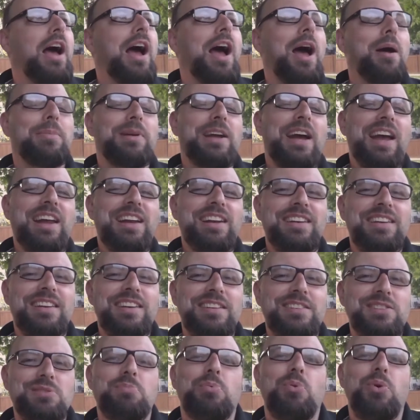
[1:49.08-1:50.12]
I'm kind of
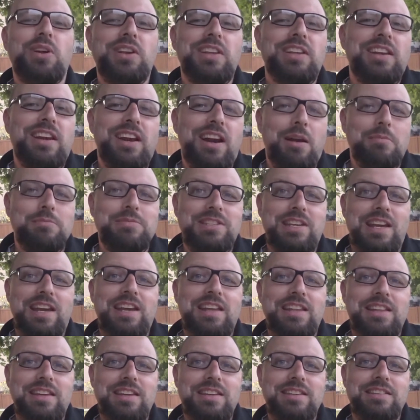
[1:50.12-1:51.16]
disappointed that I'm
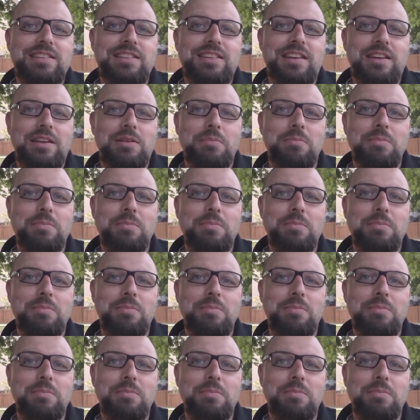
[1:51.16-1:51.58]
saying this